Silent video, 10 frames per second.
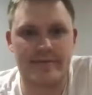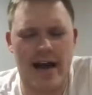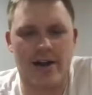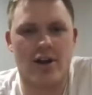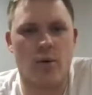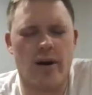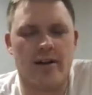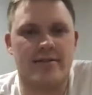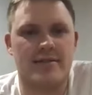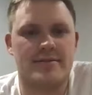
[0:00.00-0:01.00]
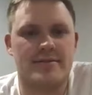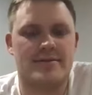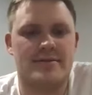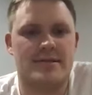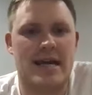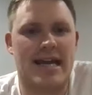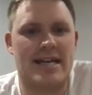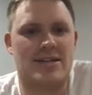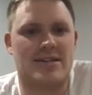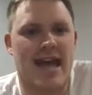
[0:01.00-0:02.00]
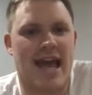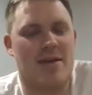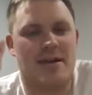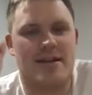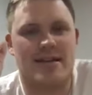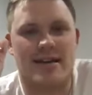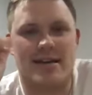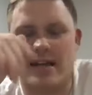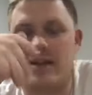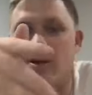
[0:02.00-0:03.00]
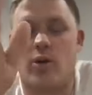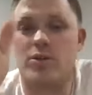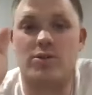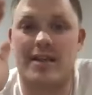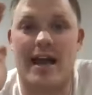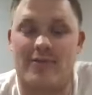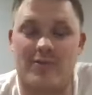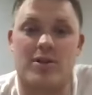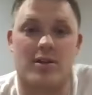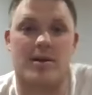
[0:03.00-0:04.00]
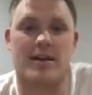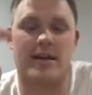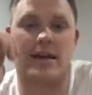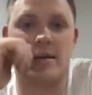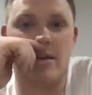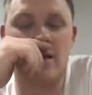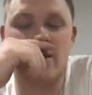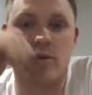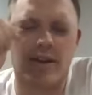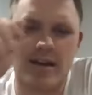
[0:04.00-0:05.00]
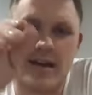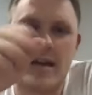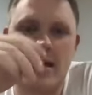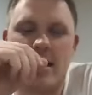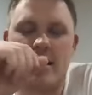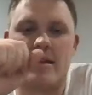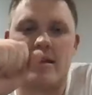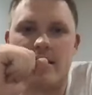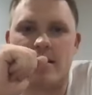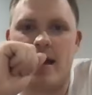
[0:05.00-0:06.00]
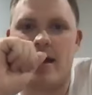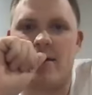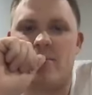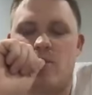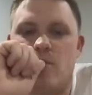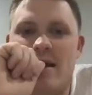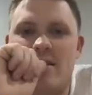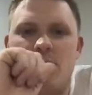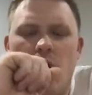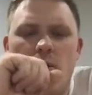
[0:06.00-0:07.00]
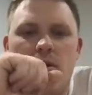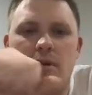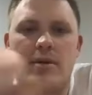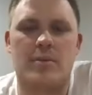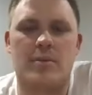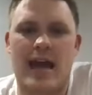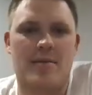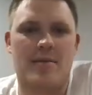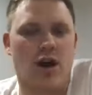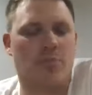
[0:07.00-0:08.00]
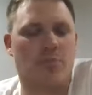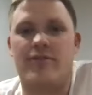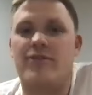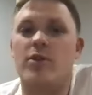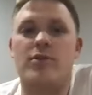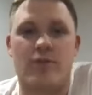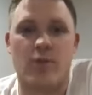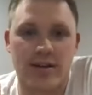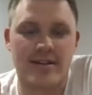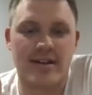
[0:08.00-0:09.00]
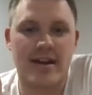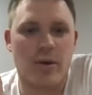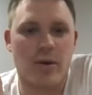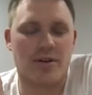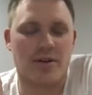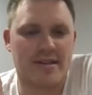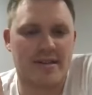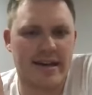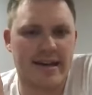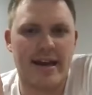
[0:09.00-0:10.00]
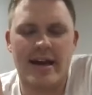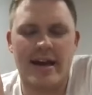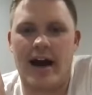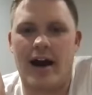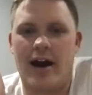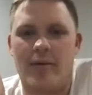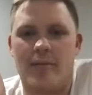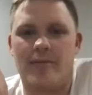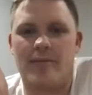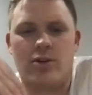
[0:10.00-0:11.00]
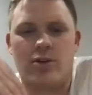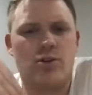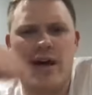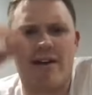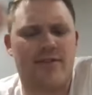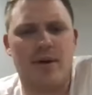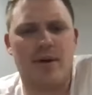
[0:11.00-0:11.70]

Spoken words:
of nowhere, man, he just came, and the whole youth staff, really, but he's the one that ran the ball with it, that came and dropped off food for us while we were sick. He'll do that for